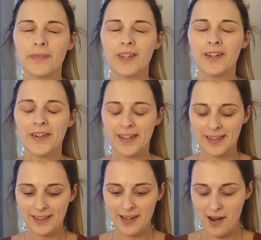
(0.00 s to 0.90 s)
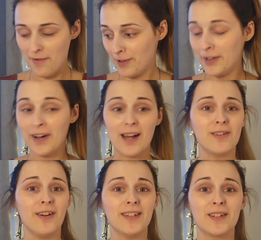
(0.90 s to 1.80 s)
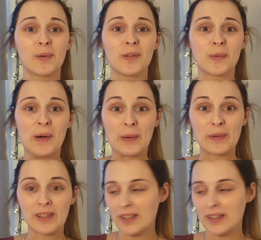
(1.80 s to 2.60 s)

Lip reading: Oh, I forgot how nice this one smells.